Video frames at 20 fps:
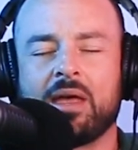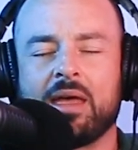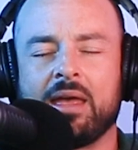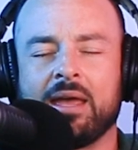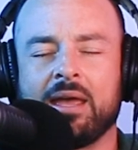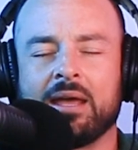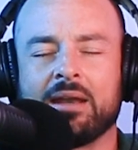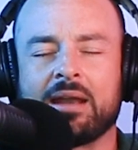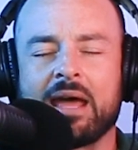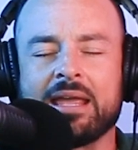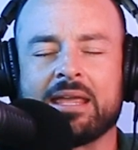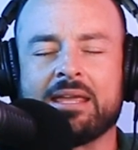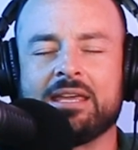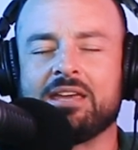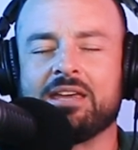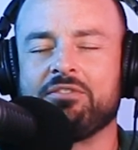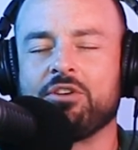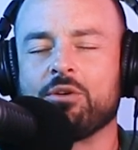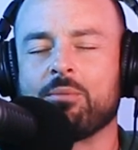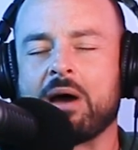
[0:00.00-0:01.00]
and I can
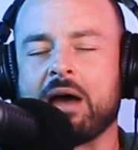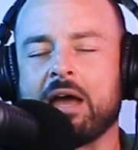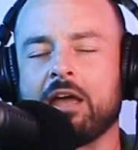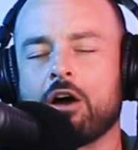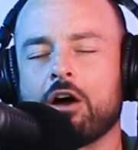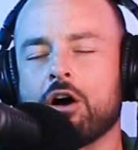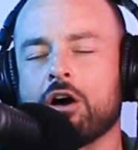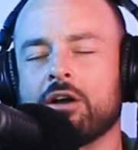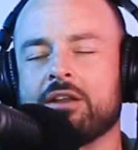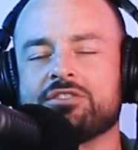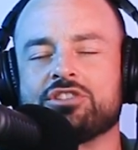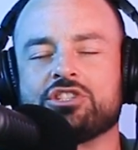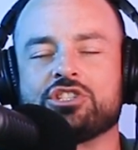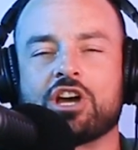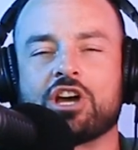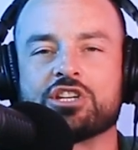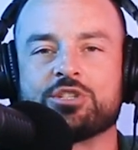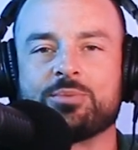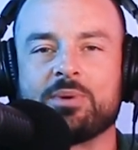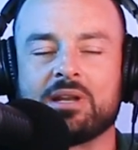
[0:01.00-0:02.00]
give you my honest
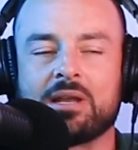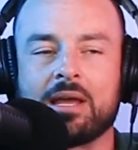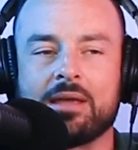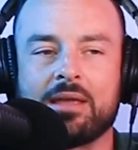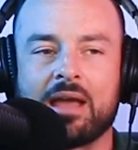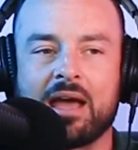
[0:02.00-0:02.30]
judgment.